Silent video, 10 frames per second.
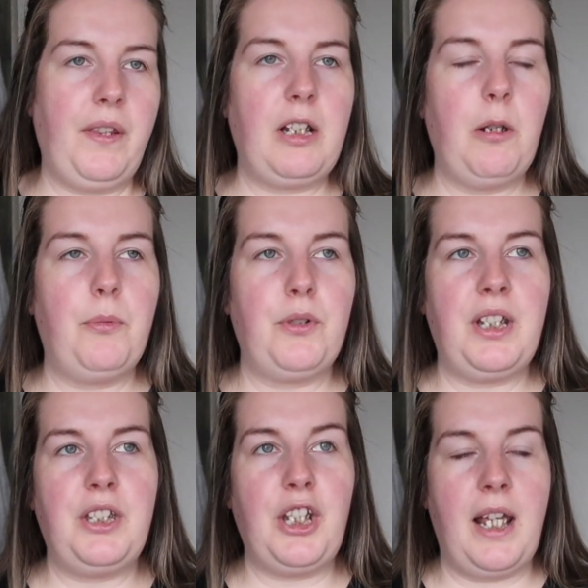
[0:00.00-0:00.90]
I think I bought
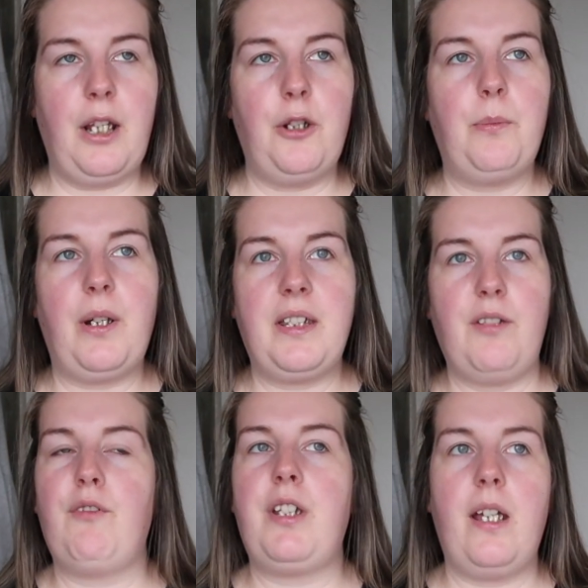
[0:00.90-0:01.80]
it in yellow, but I
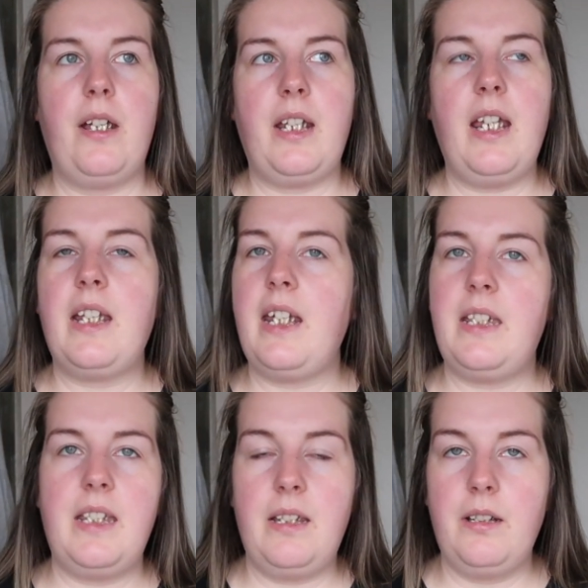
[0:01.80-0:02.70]
did return it and
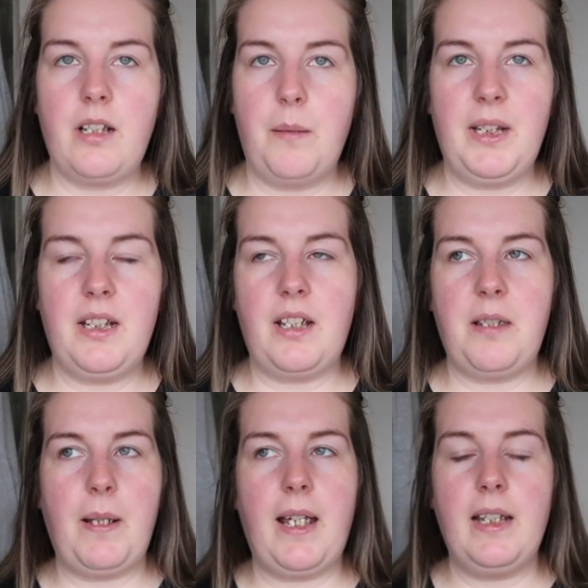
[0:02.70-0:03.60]
it didn't come in a
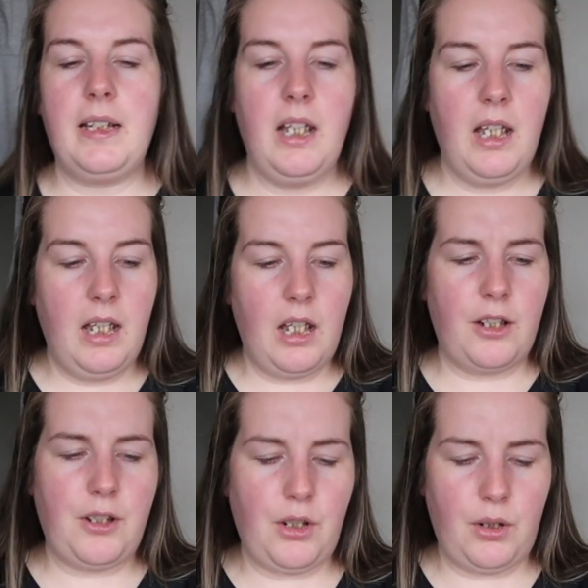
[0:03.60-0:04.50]
dust bag.
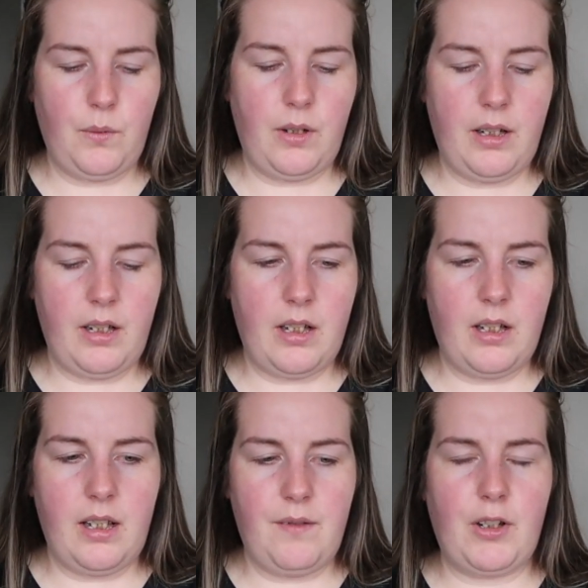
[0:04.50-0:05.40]
I don't know
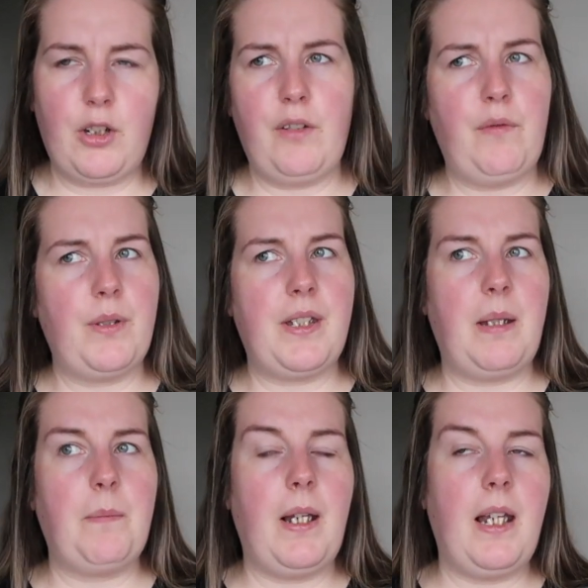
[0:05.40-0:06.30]
if I got it from the
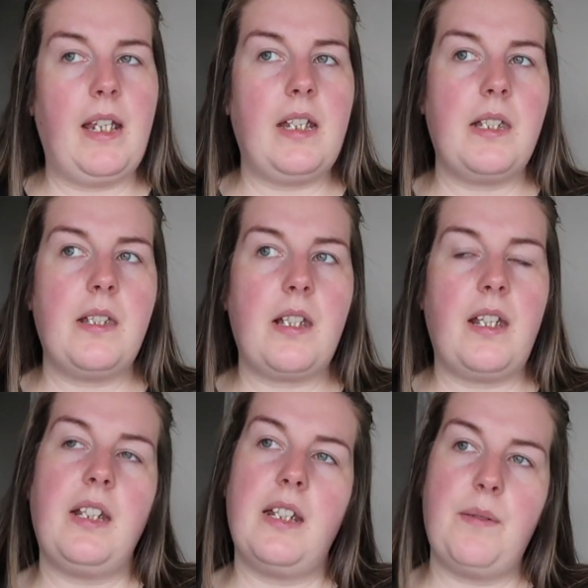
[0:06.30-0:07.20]
same place.
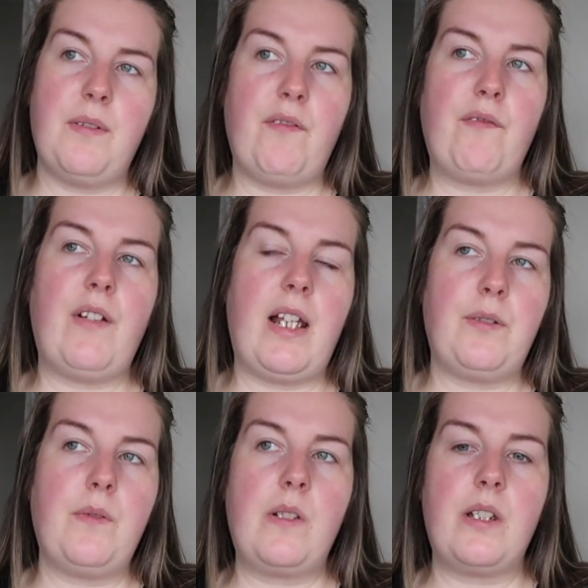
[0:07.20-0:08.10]
I think this was from
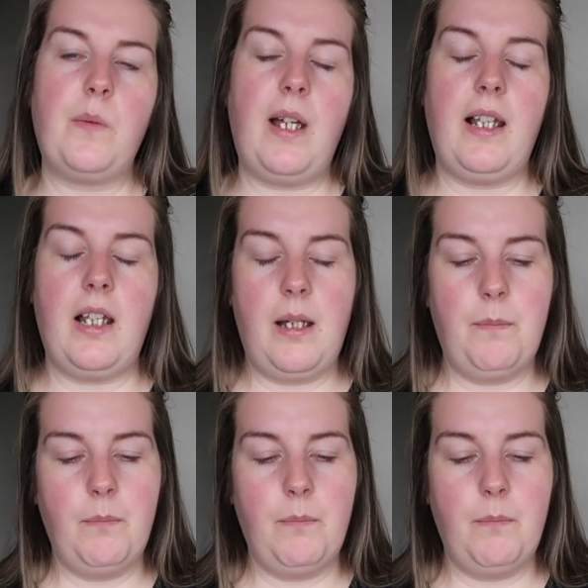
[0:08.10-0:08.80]
Flannels as well.